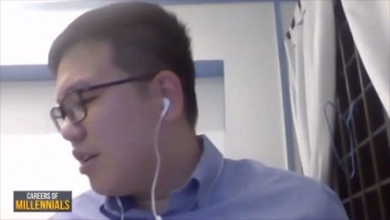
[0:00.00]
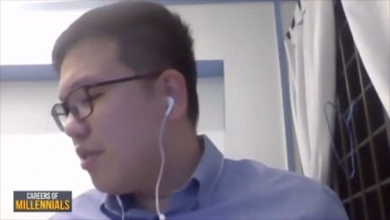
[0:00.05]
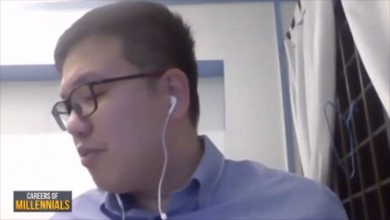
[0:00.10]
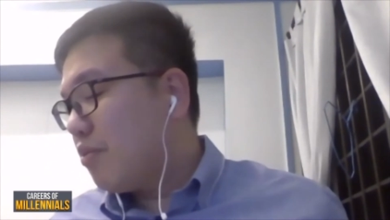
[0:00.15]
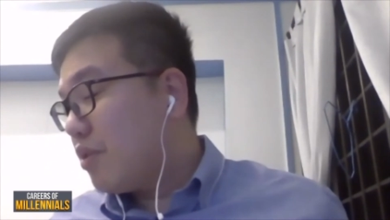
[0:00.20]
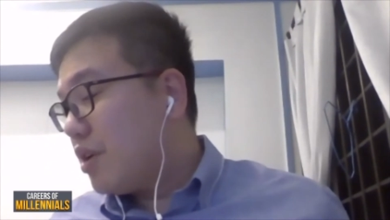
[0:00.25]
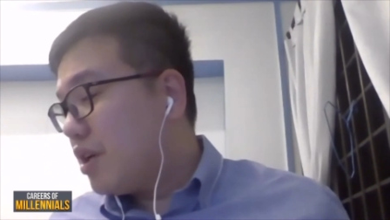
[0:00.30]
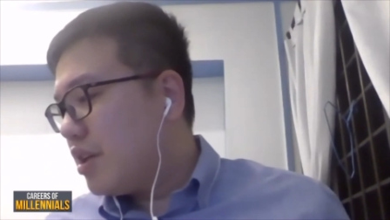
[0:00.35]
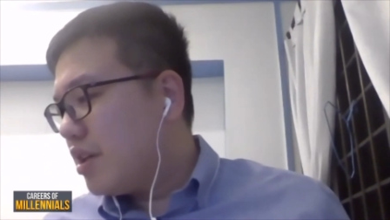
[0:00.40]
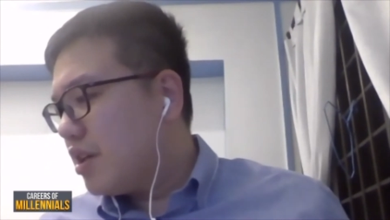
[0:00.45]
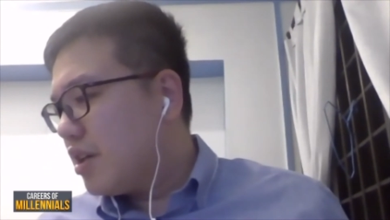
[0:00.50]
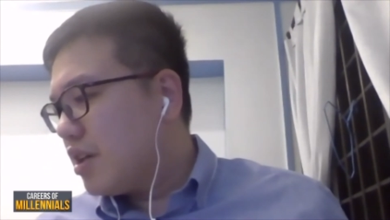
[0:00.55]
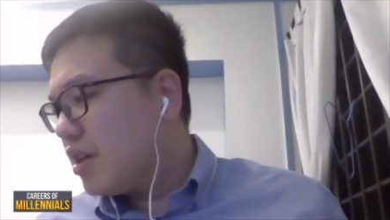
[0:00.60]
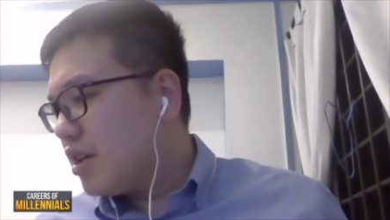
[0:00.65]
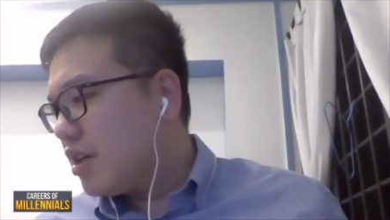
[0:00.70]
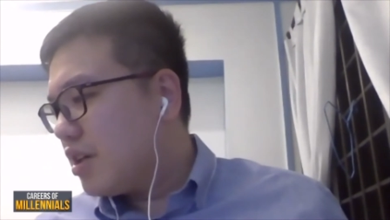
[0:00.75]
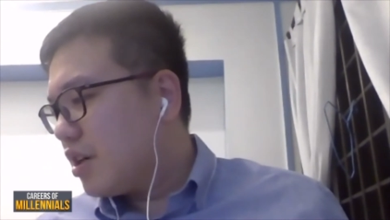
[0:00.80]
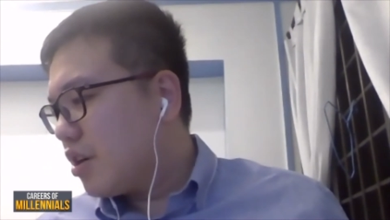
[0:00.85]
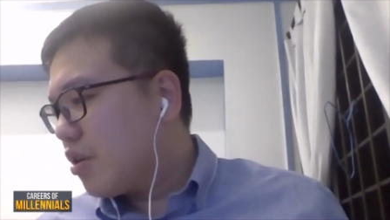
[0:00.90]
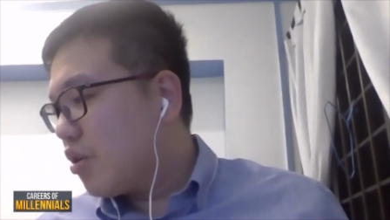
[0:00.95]
in
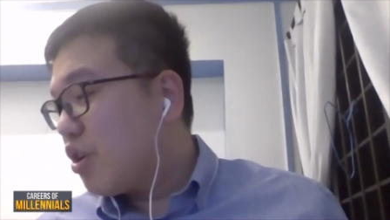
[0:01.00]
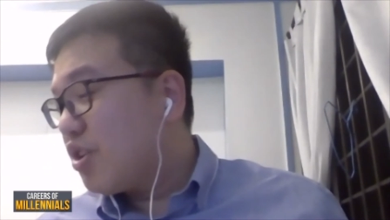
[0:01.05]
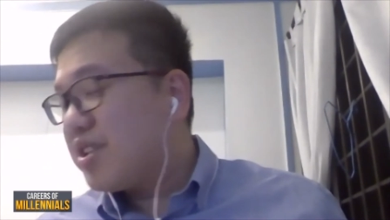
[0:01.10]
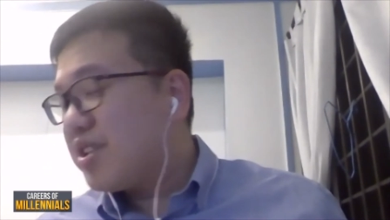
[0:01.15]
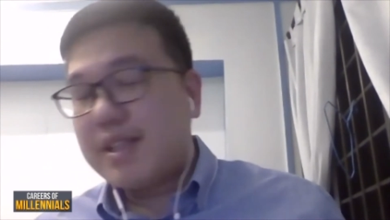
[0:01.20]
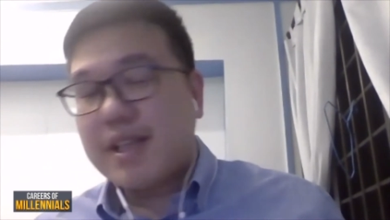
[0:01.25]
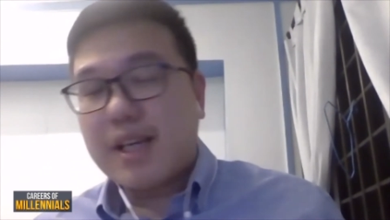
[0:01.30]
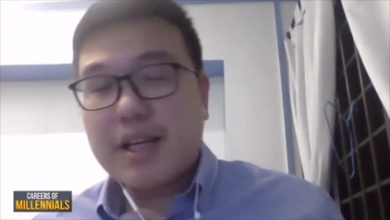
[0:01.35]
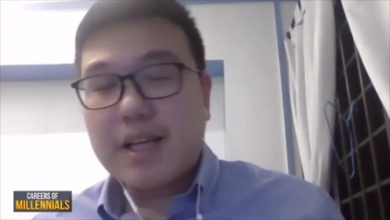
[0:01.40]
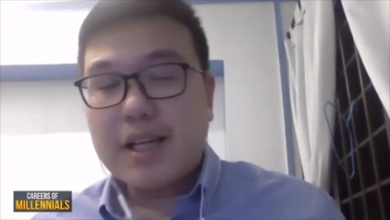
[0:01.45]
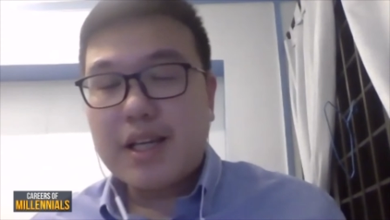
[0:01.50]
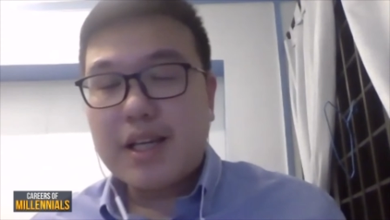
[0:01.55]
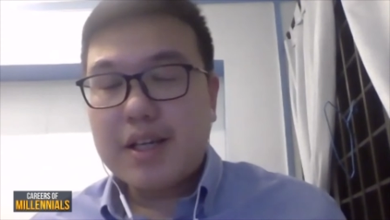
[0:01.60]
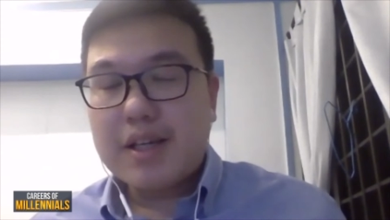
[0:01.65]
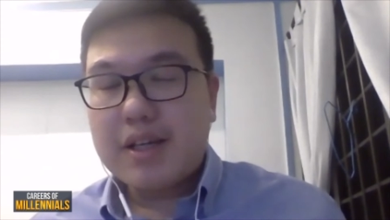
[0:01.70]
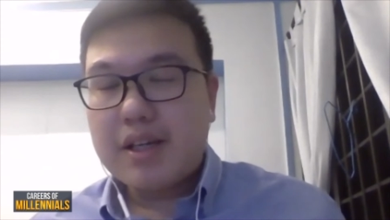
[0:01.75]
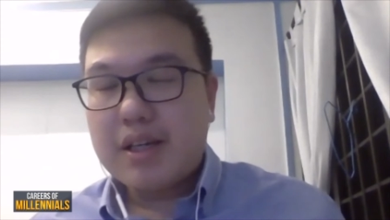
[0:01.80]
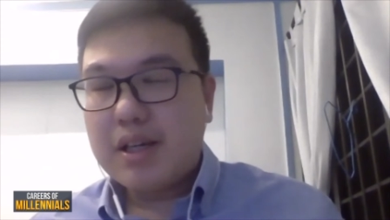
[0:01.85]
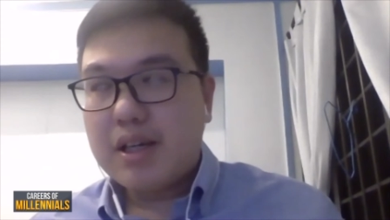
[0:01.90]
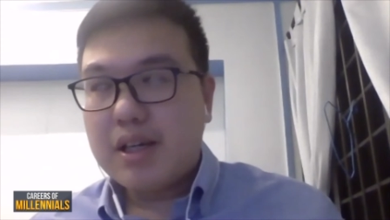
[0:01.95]
a
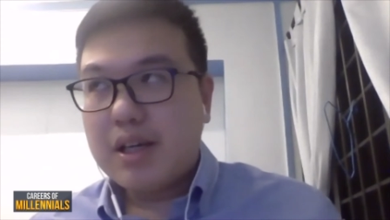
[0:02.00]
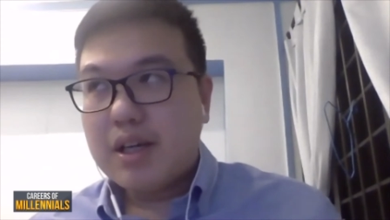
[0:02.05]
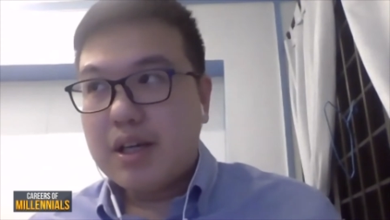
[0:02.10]
cross-selling